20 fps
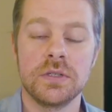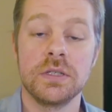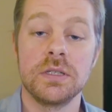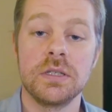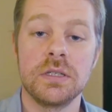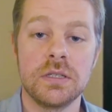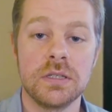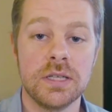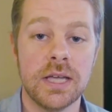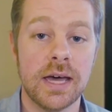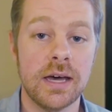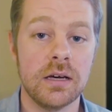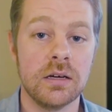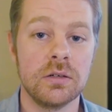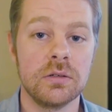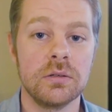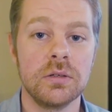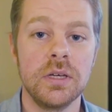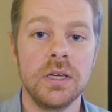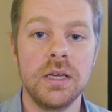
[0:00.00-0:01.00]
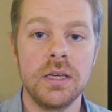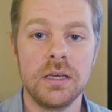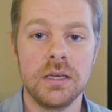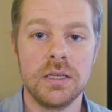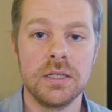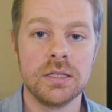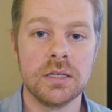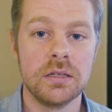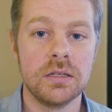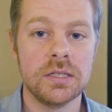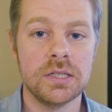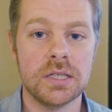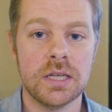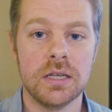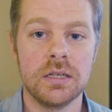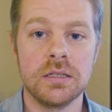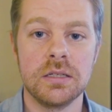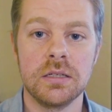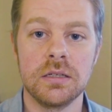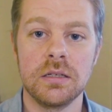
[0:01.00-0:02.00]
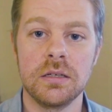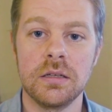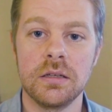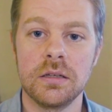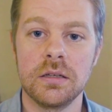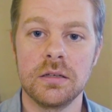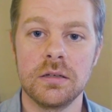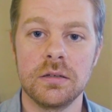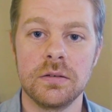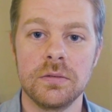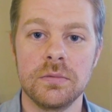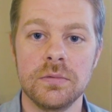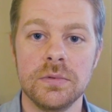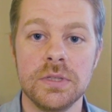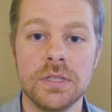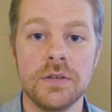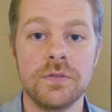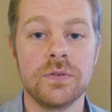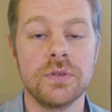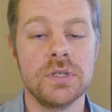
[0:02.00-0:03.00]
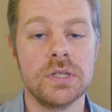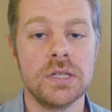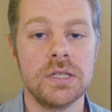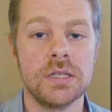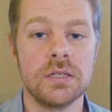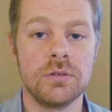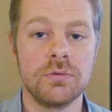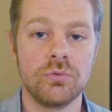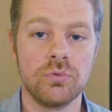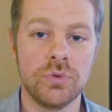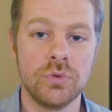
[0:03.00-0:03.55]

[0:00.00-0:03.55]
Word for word: and Dow is understanding the differences in